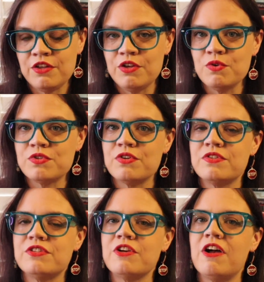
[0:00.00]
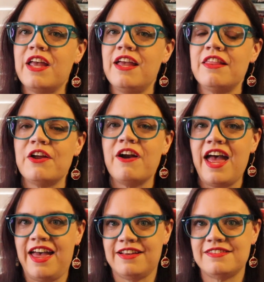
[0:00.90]
user stalking their
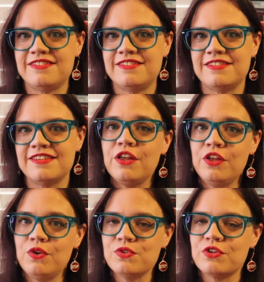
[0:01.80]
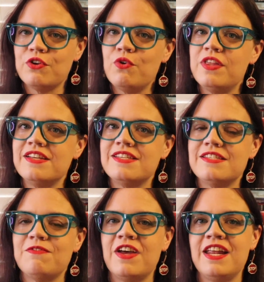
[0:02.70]
ex user who thinks
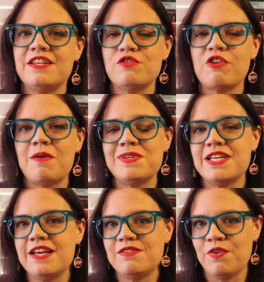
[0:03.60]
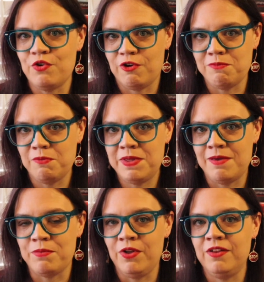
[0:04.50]
it's funny to traumatize vulnerable
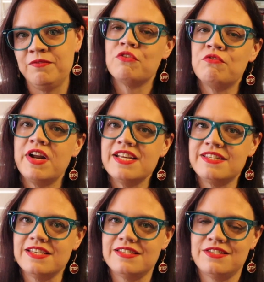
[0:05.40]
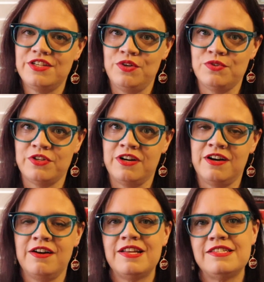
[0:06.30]
people, racist
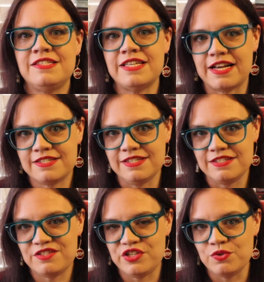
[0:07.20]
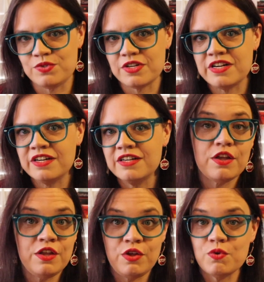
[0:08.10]
user, sexist user,
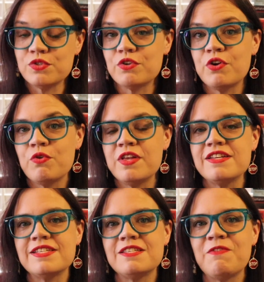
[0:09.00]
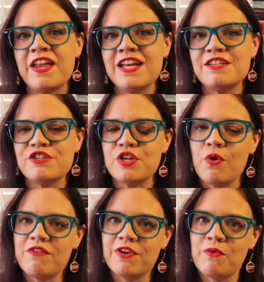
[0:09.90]
user who thinks it's funny to
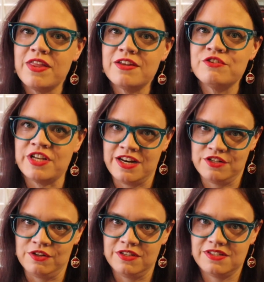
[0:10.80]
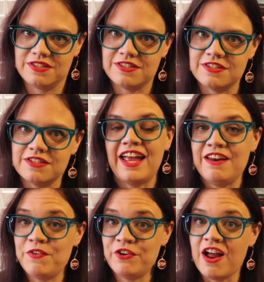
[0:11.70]
show everyone their genitals. And
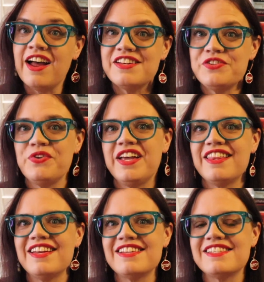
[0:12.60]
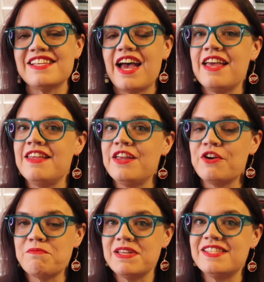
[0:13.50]
if you're not doing this, I think
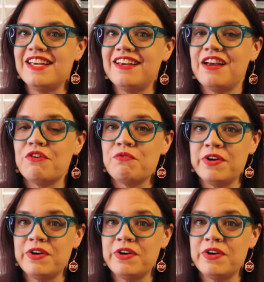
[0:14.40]
you're missing a